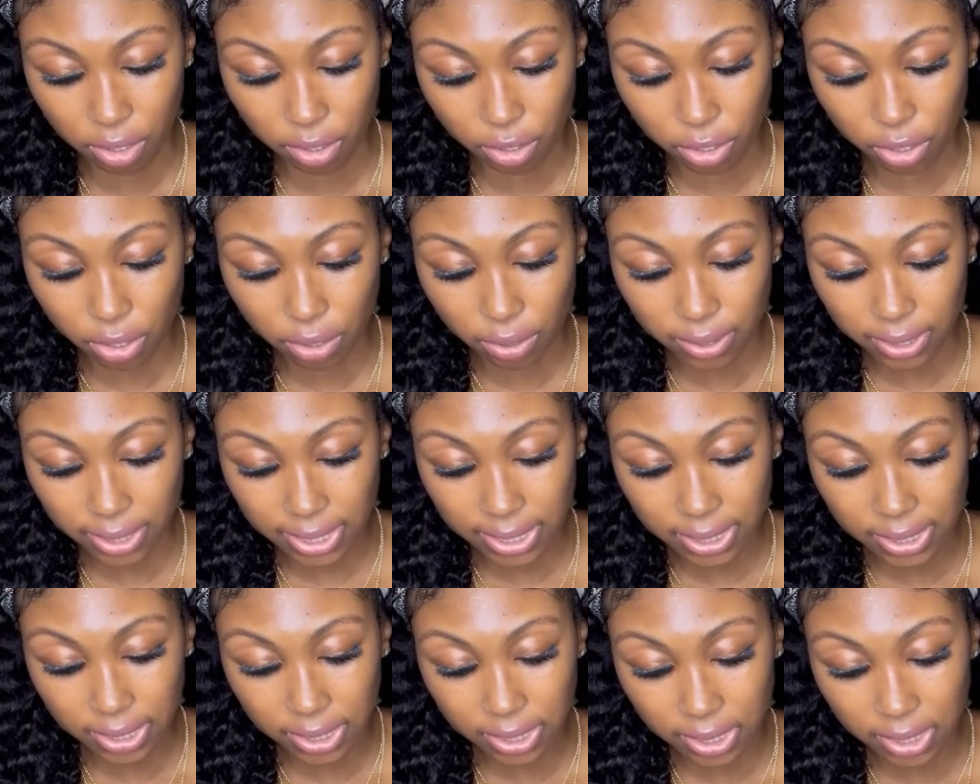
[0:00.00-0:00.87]
So
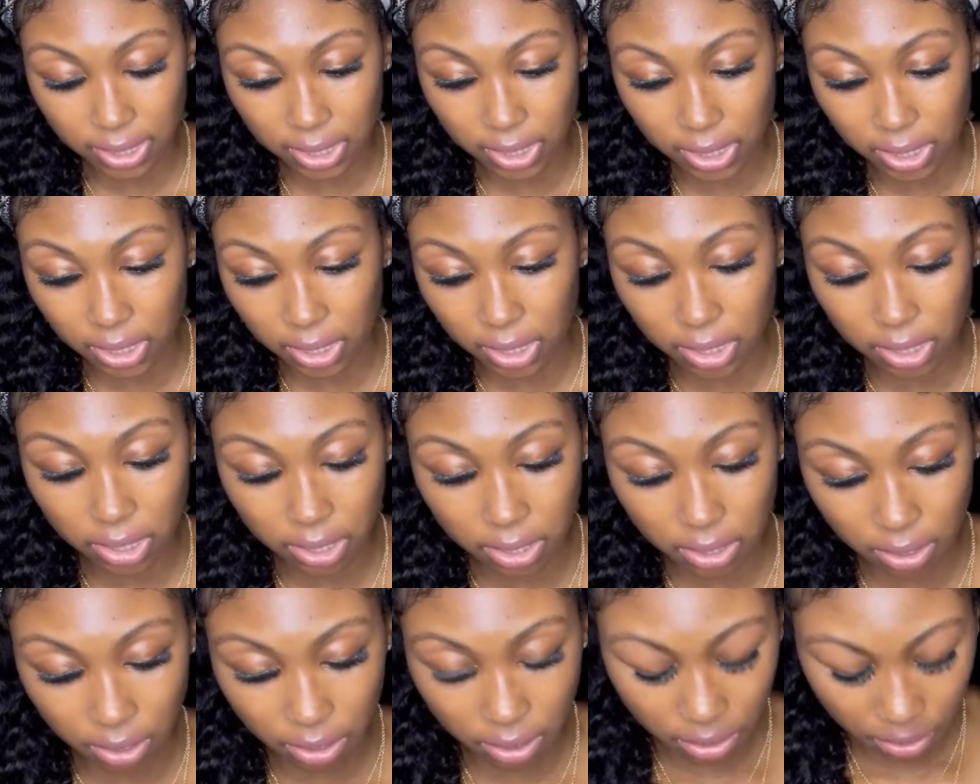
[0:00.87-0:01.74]
let's see
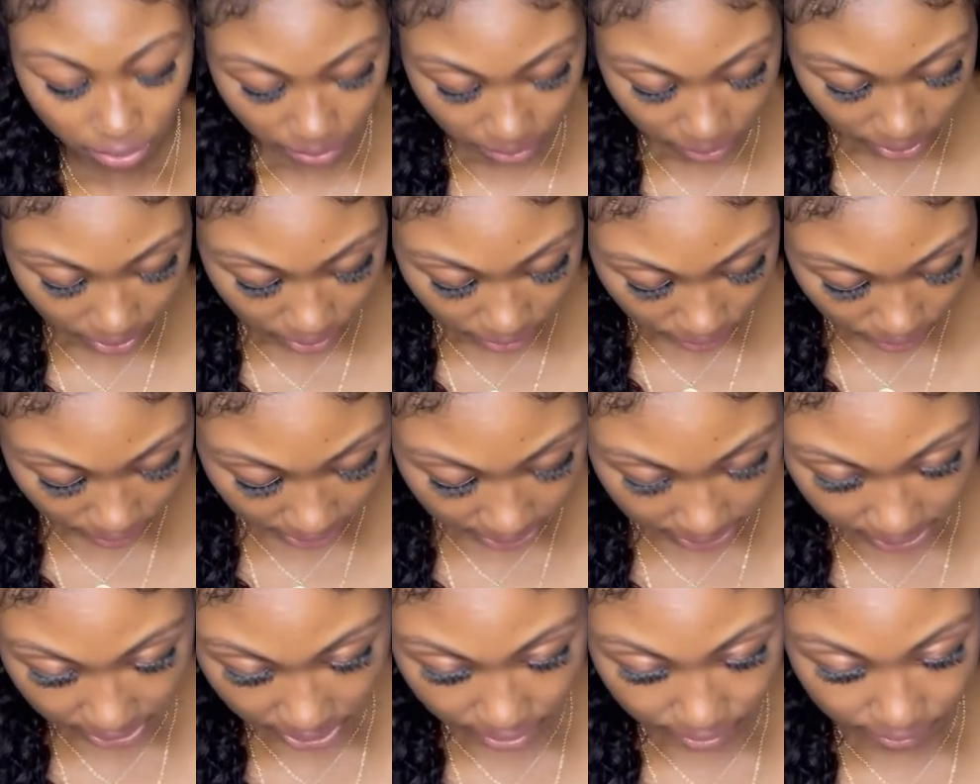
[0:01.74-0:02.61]
what the
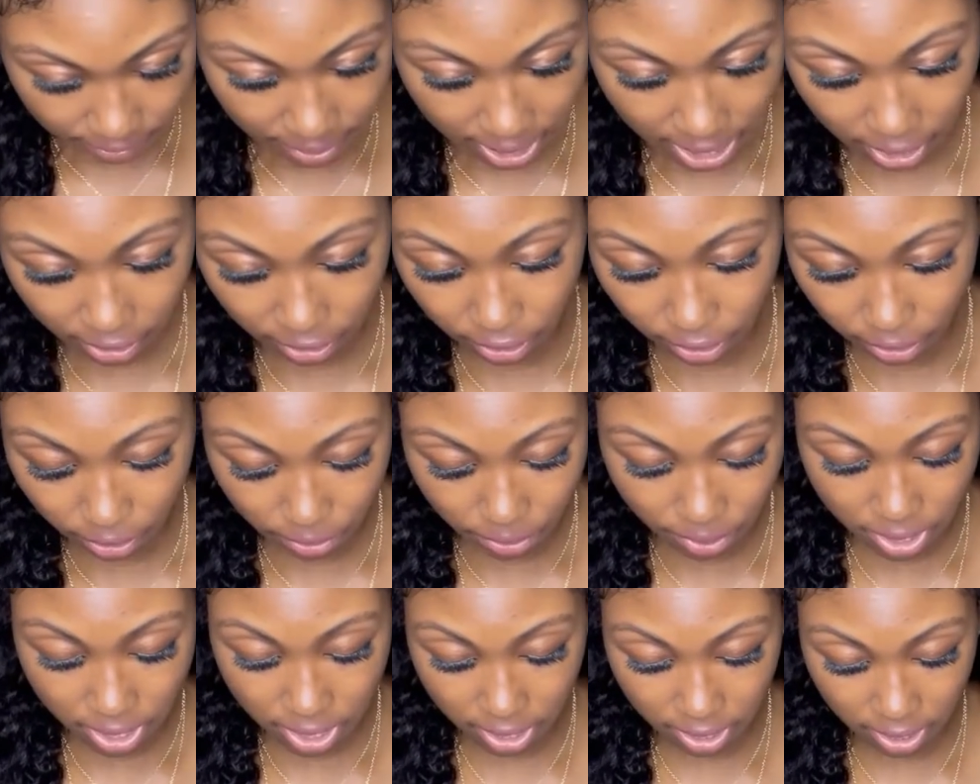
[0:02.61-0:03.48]
retail value
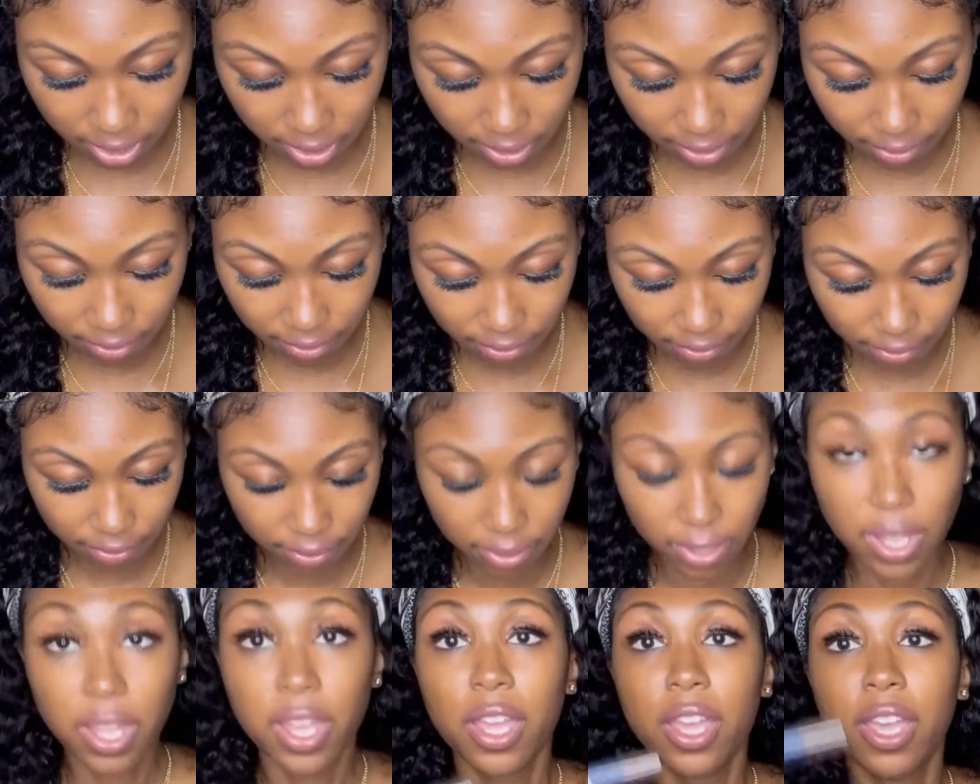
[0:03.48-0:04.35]
of
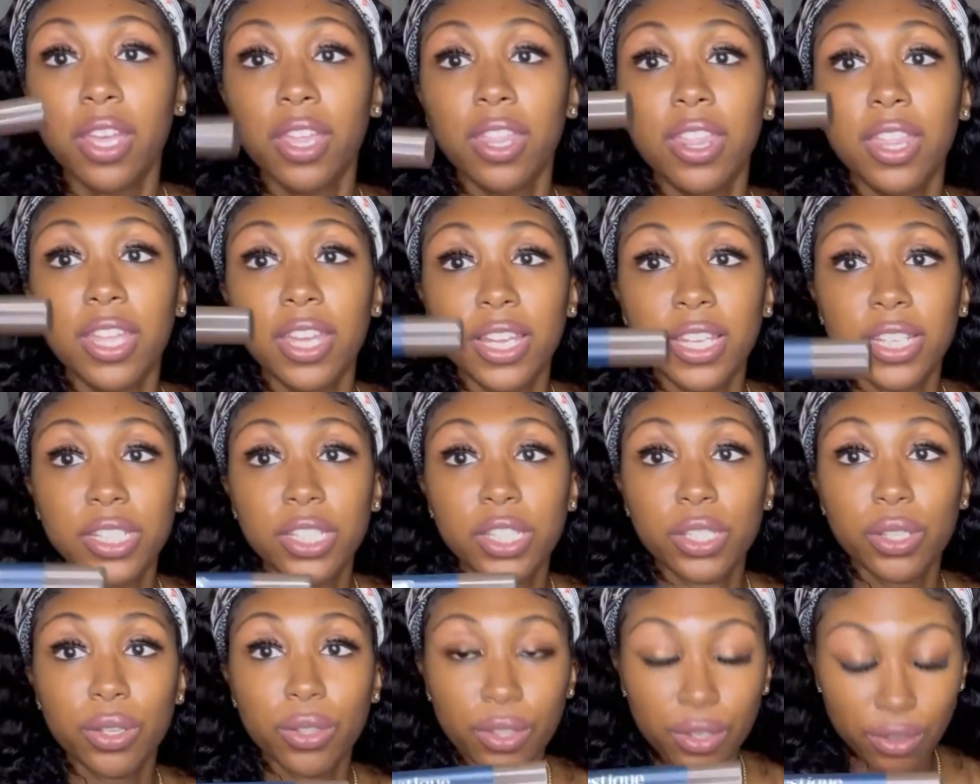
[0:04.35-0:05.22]
this.
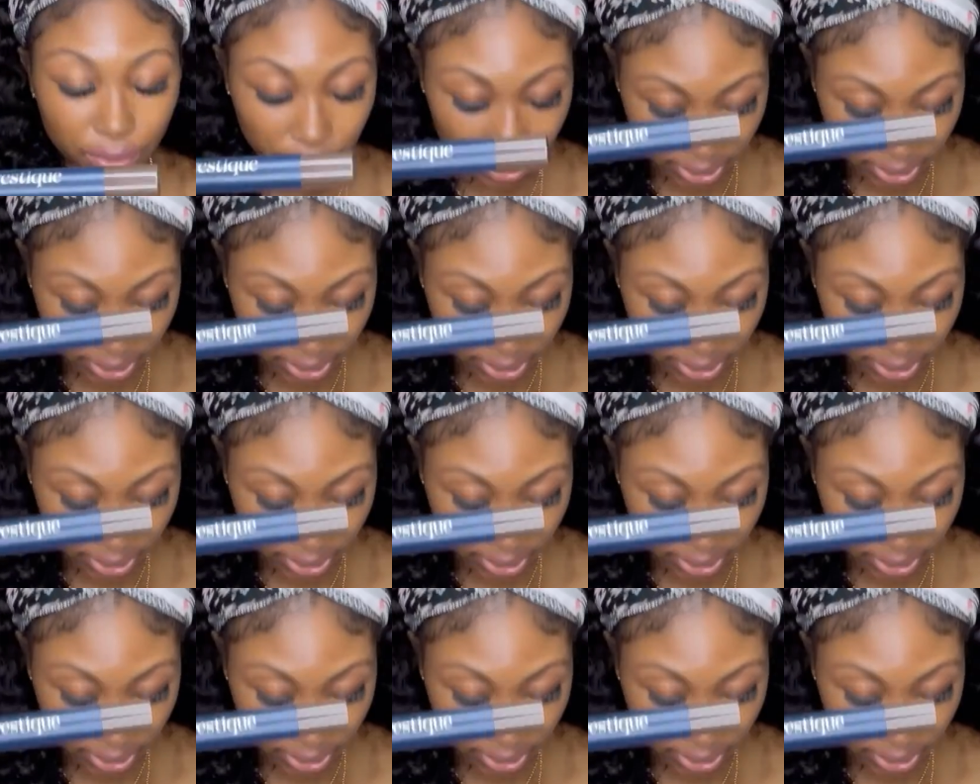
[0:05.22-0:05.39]
So the